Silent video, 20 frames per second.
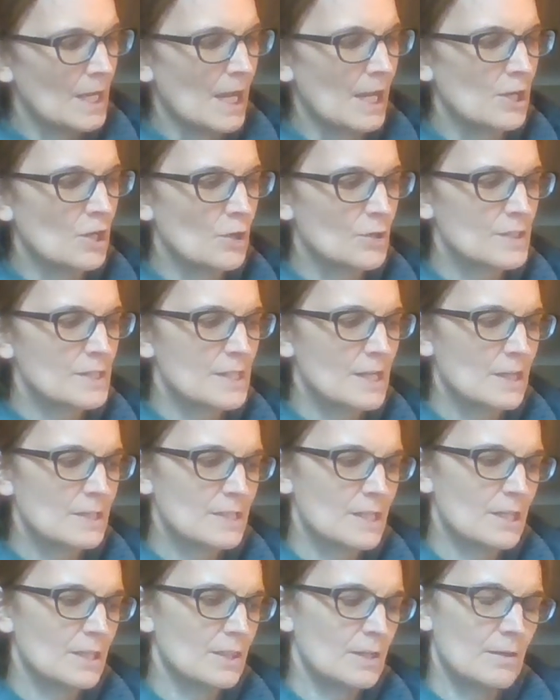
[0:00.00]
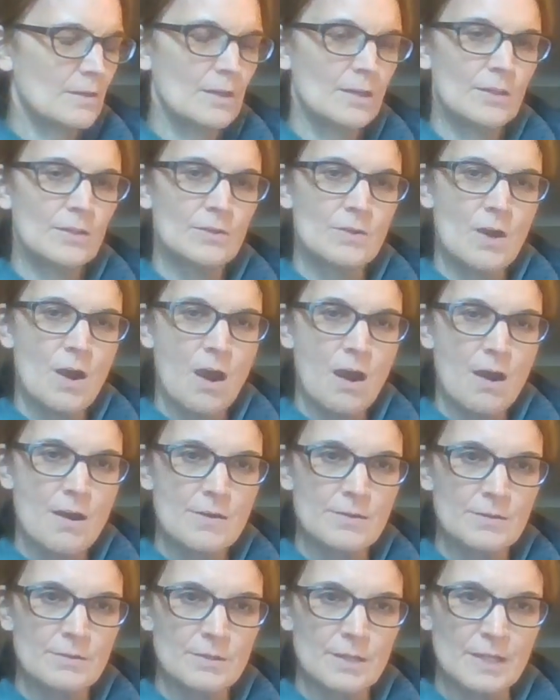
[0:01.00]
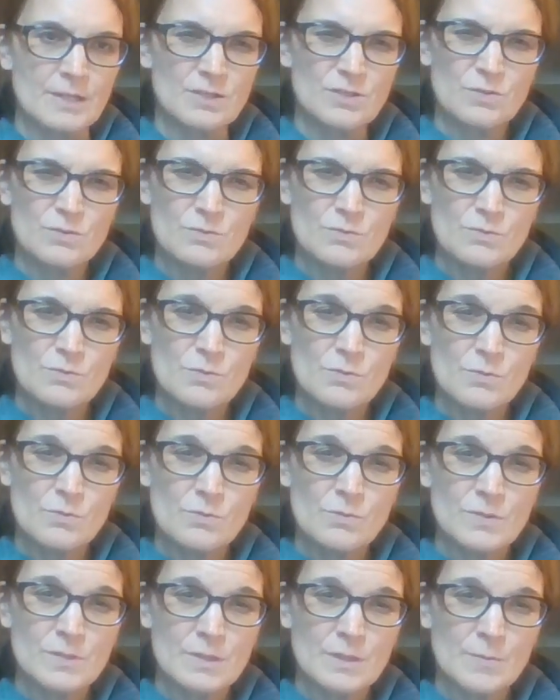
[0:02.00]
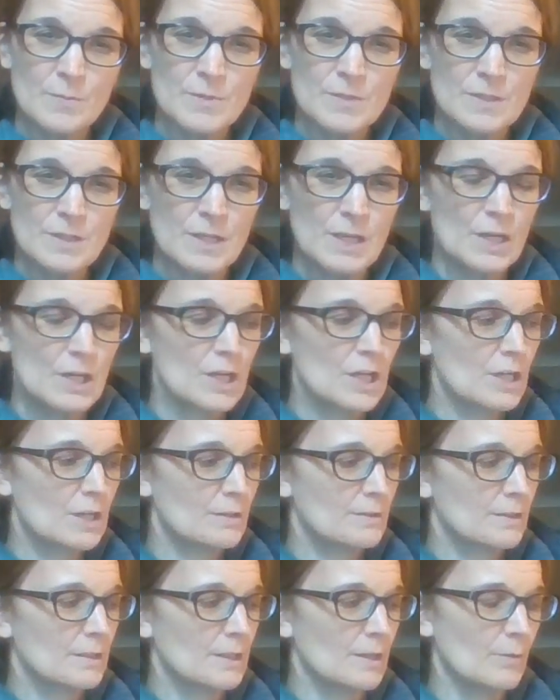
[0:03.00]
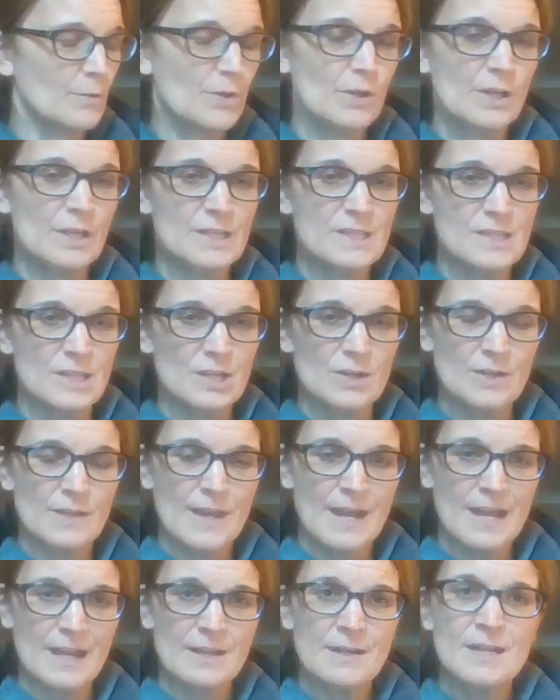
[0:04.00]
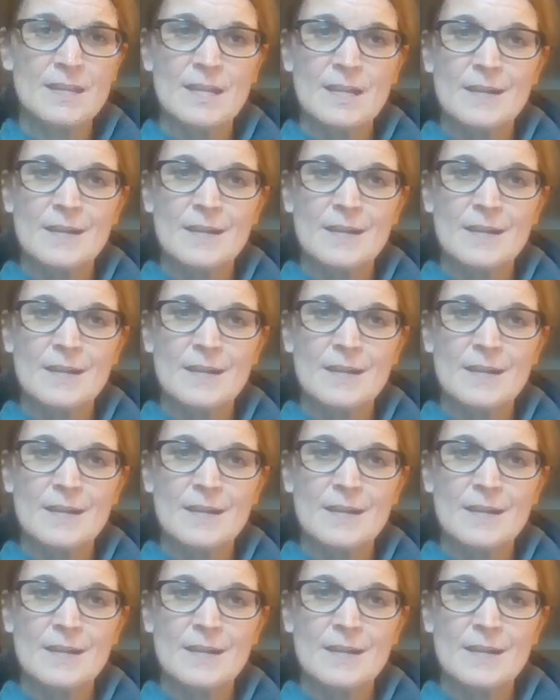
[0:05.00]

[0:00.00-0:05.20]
I know it sounds like there are like 2 syllables in here, and we could consider that.